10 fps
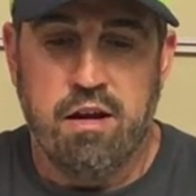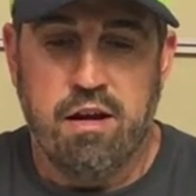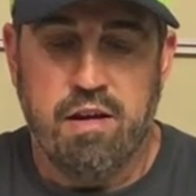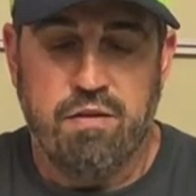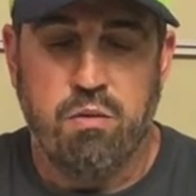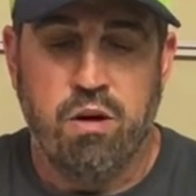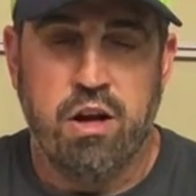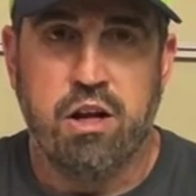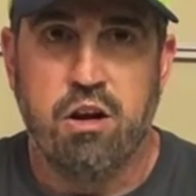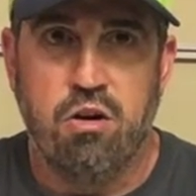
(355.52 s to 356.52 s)
if you want
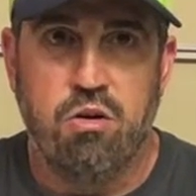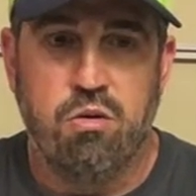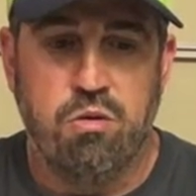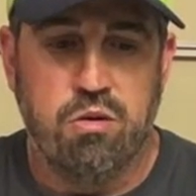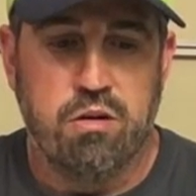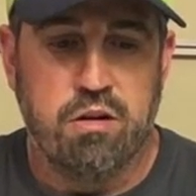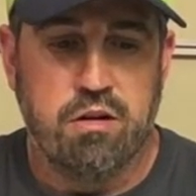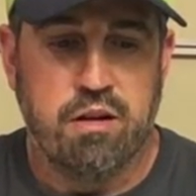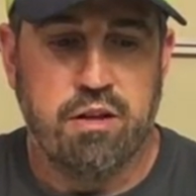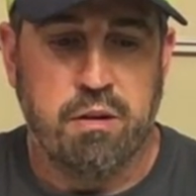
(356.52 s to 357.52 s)
to go
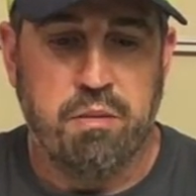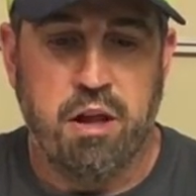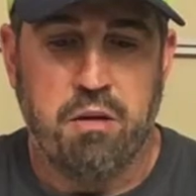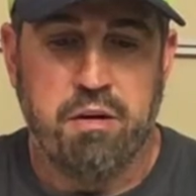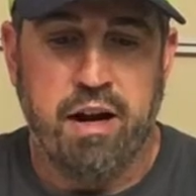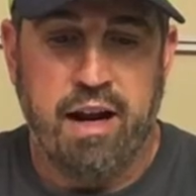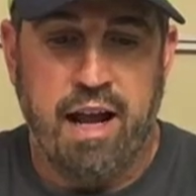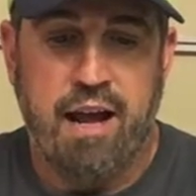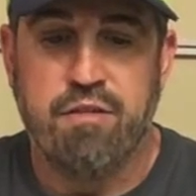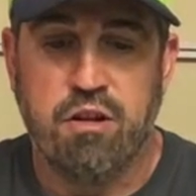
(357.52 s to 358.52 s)
lithium polymer and
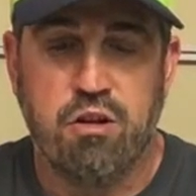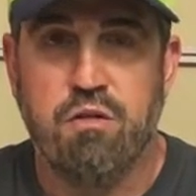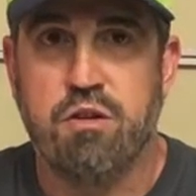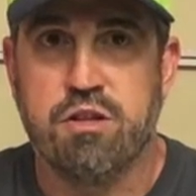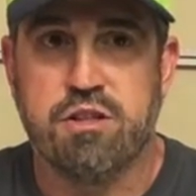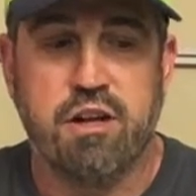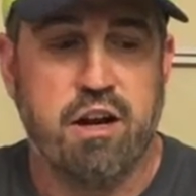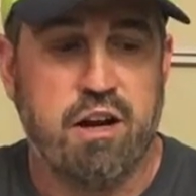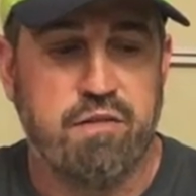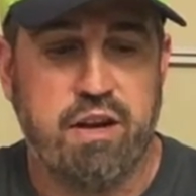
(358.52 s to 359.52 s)
have the low voltage
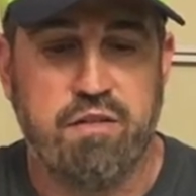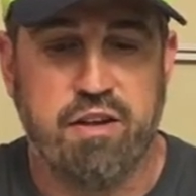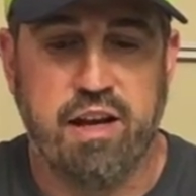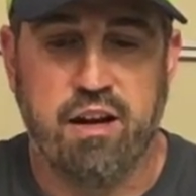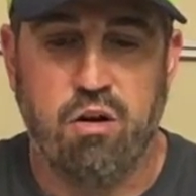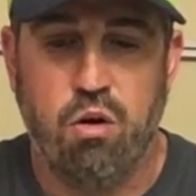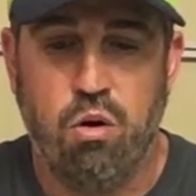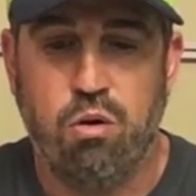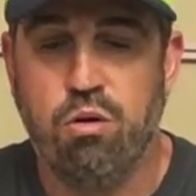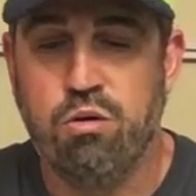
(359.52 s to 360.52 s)
cutoff, you have to get a
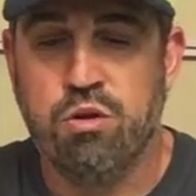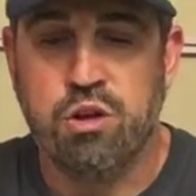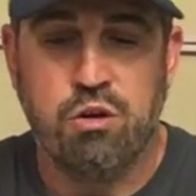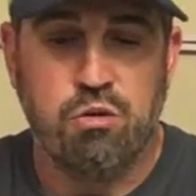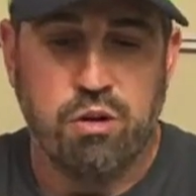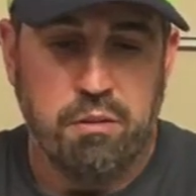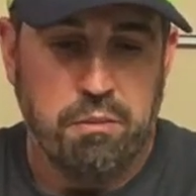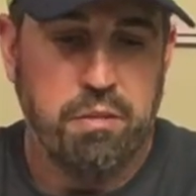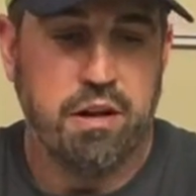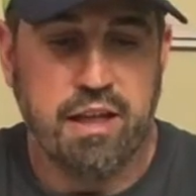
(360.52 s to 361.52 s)
whole new
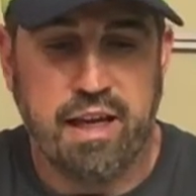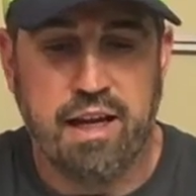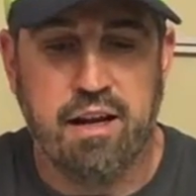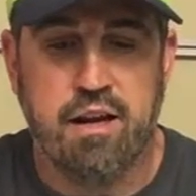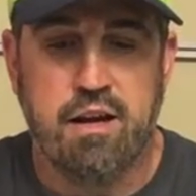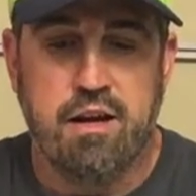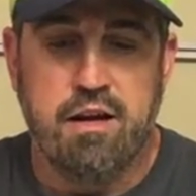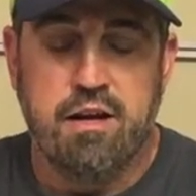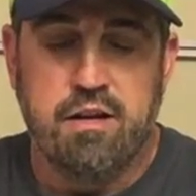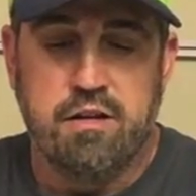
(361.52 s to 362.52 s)
complete
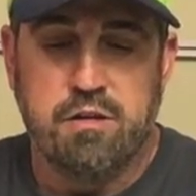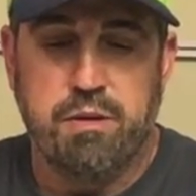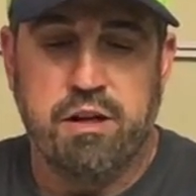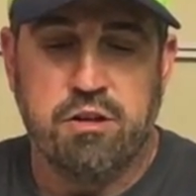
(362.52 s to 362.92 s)
speed